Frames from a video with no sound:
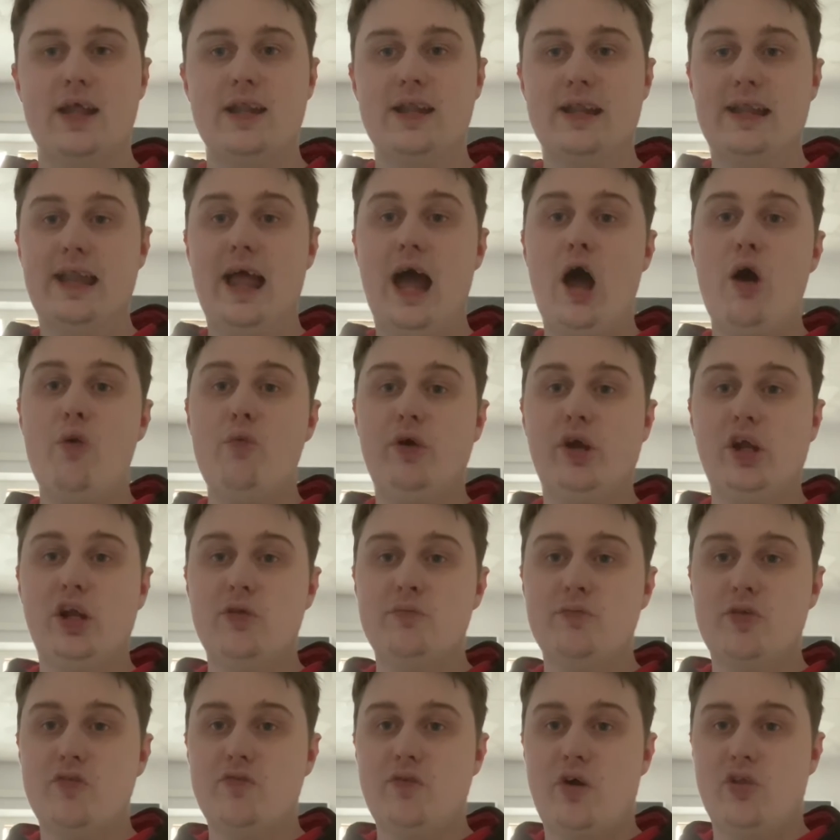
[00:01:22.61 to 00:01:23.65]
Now we're going to
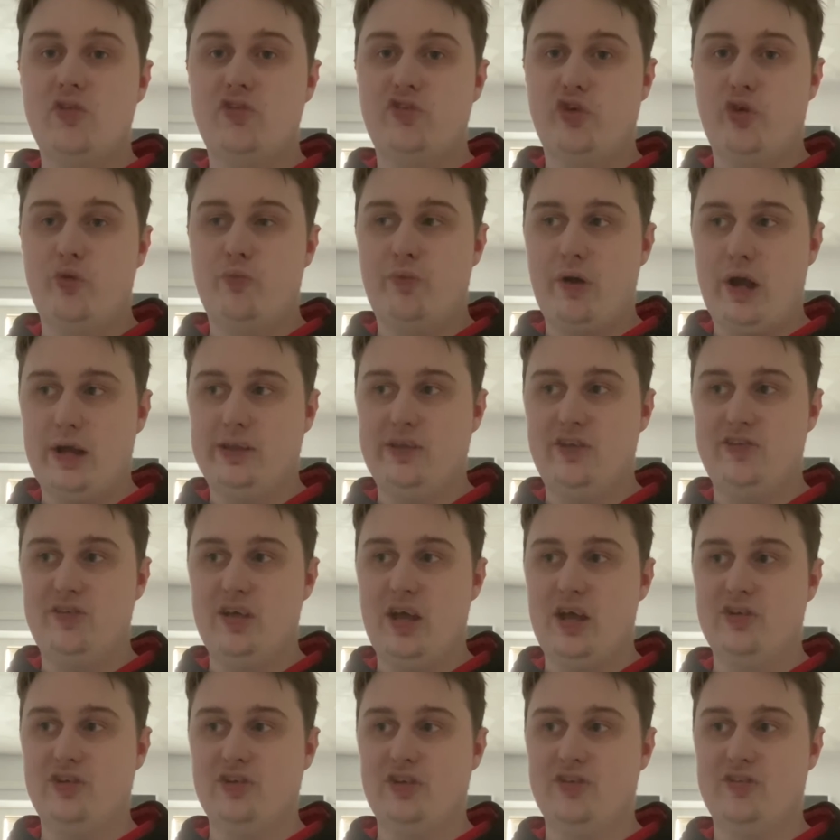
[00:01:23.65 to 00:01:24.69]
move on to practice
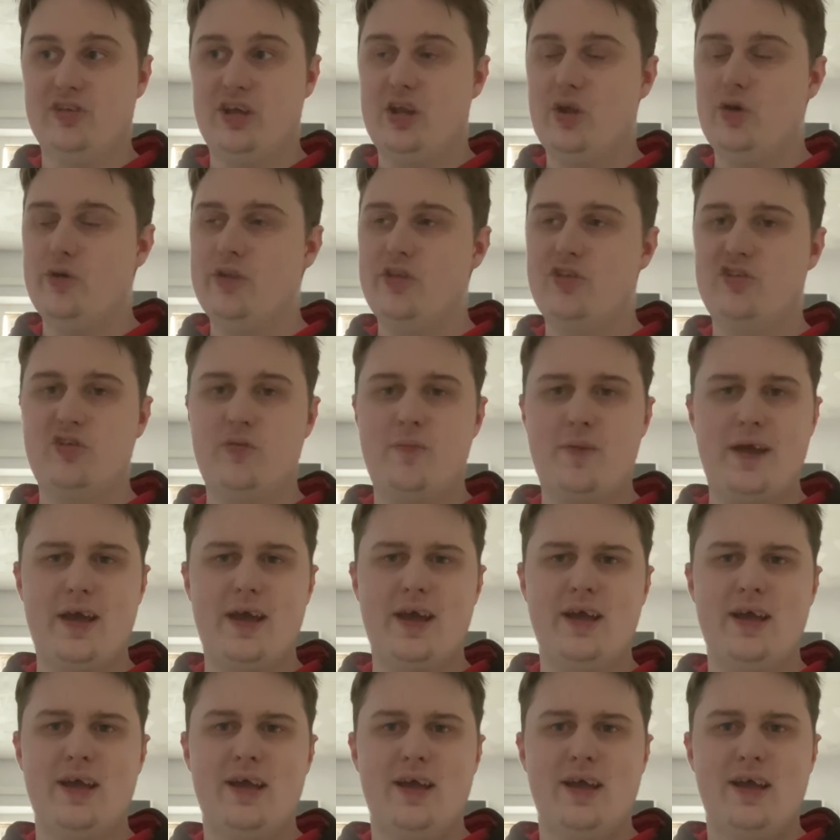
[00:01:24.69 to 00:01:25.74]
sessions. I know this is a
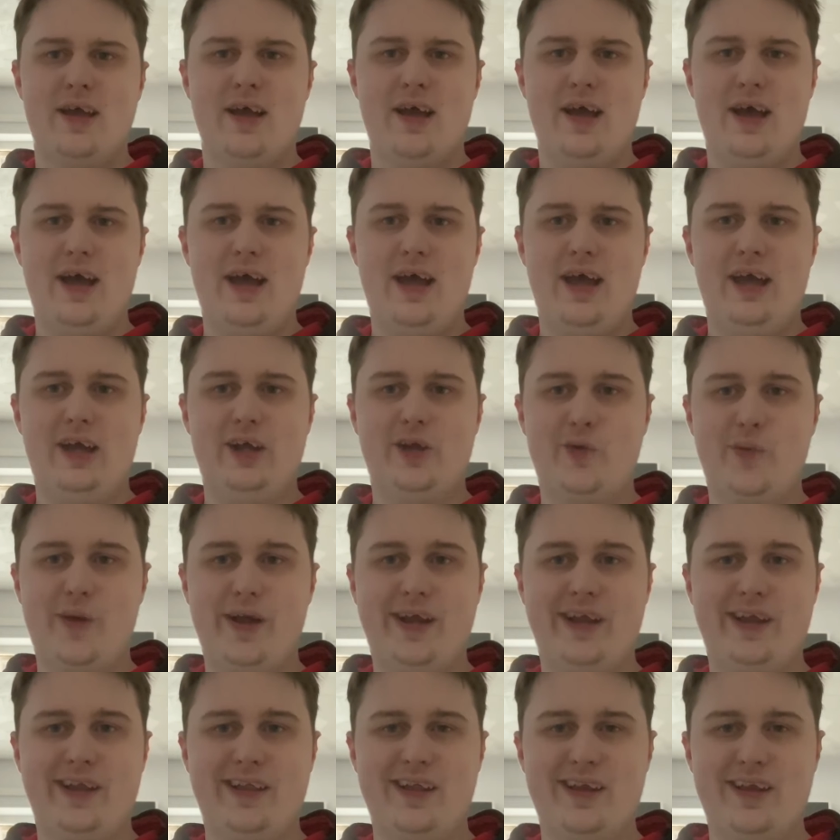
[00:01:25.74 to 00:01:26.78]
bit
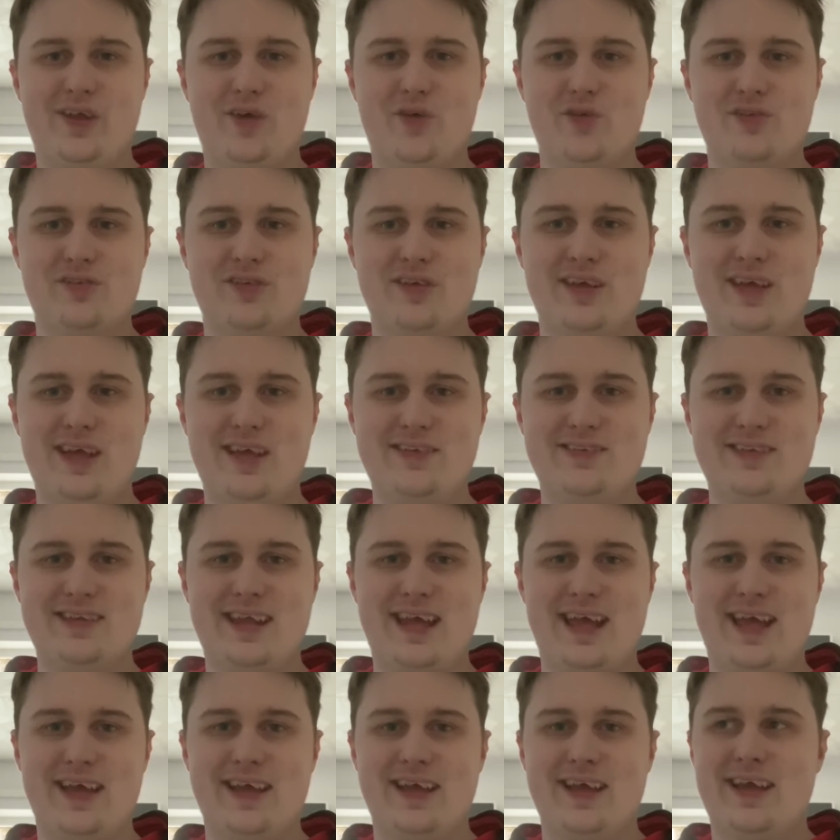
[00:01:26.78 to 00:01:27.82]
quick, the news, isn't
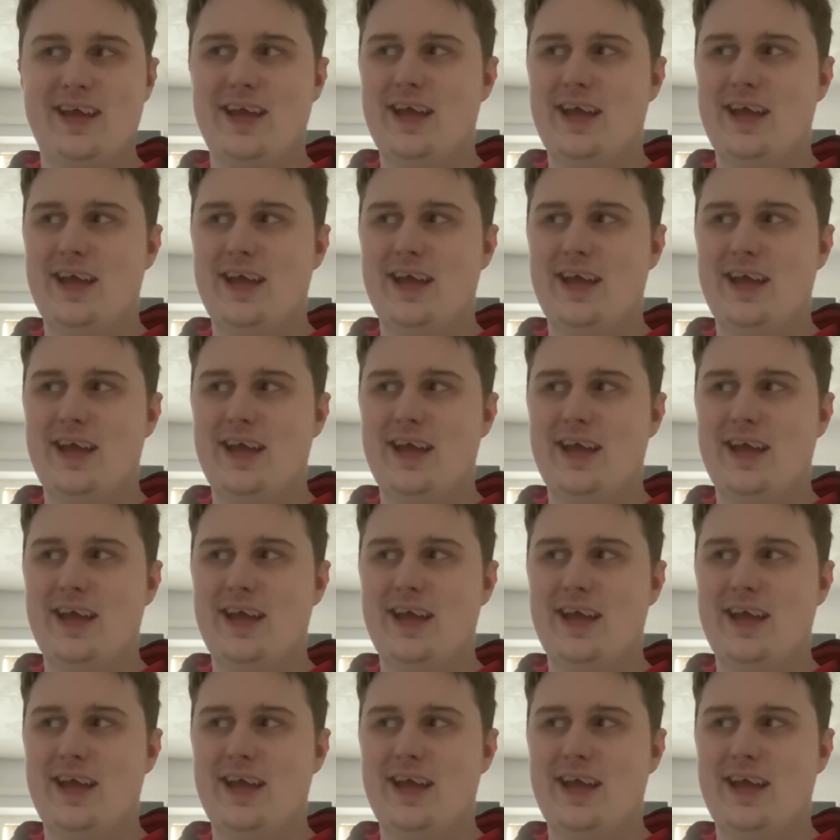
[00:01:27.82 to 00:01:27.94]
it?